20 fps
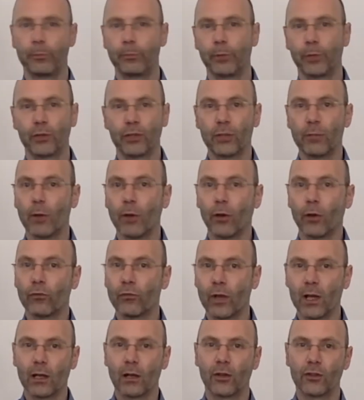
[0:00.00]
because you might not
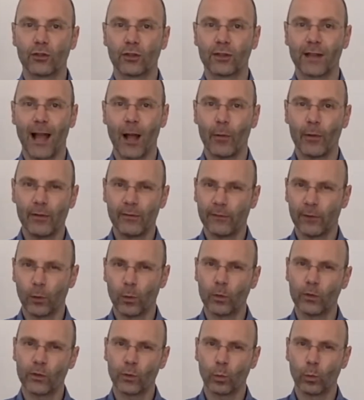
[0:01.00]
realise just how
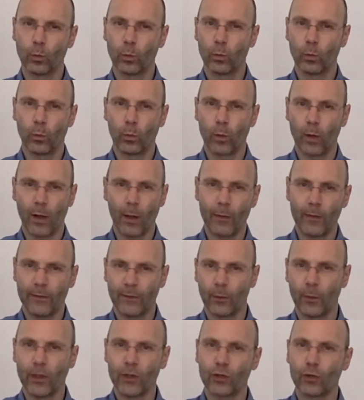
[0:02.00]

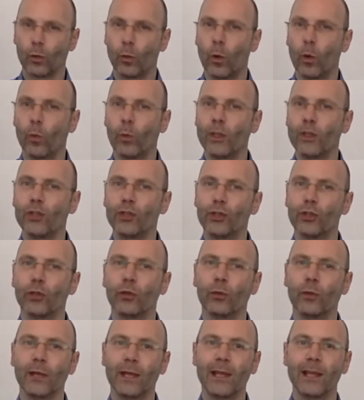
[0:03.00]
influential what we
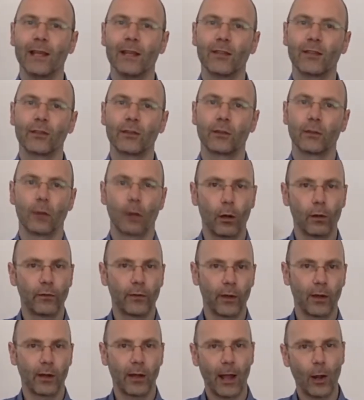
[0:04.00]
do is
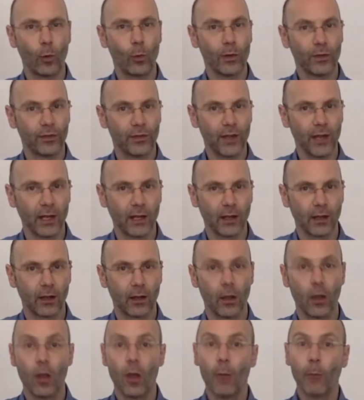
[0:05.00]
over how we think.